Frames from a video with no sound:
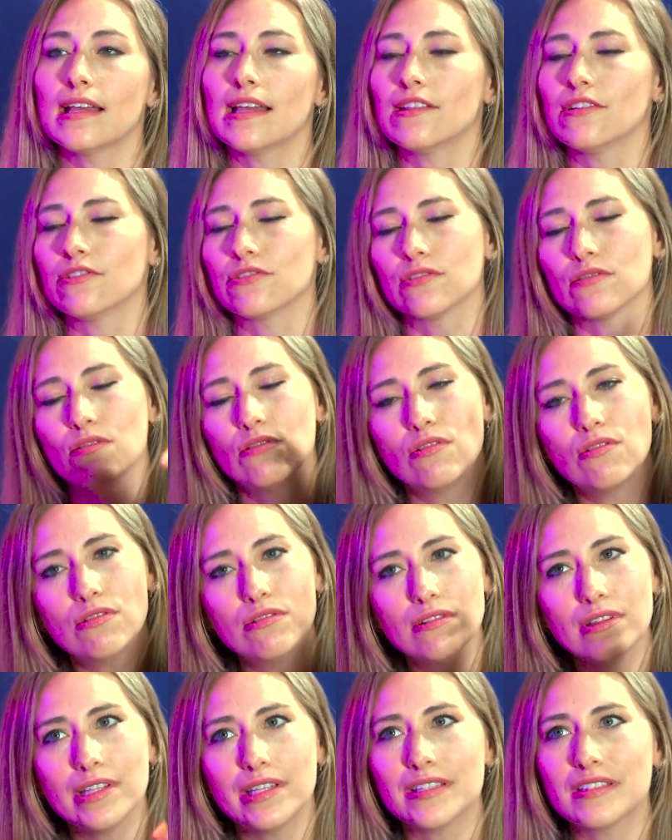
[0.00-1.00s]
and there's a
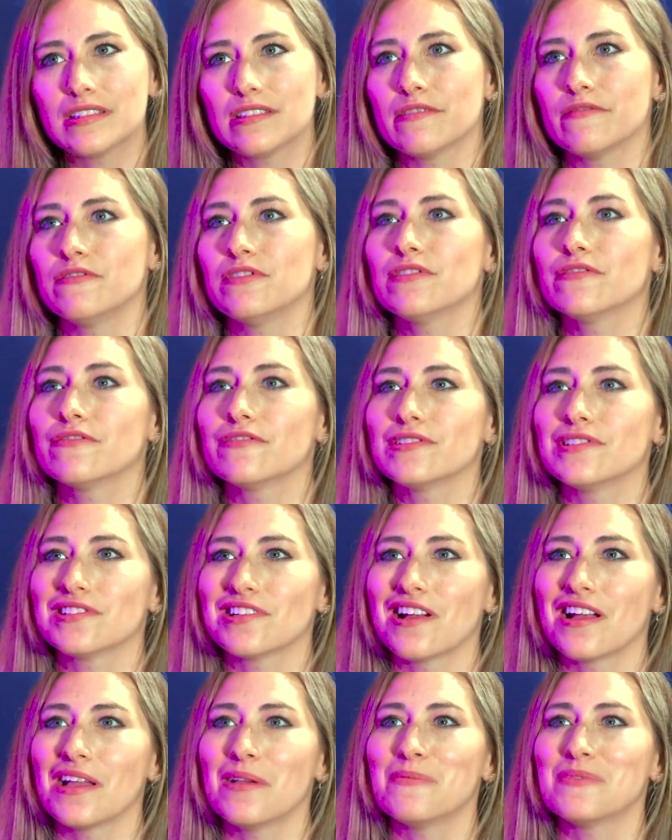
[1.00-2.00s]
whole list of different
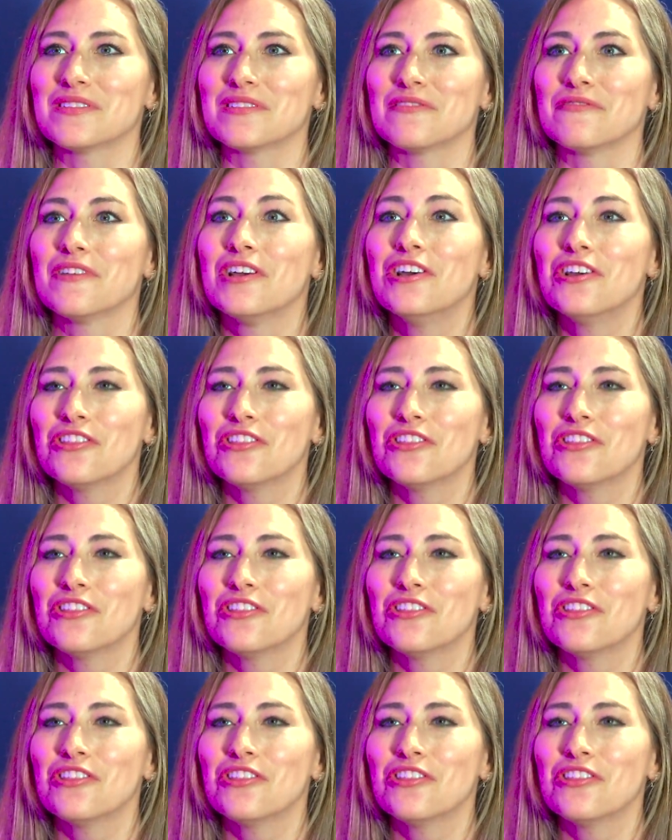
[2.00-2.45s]
types of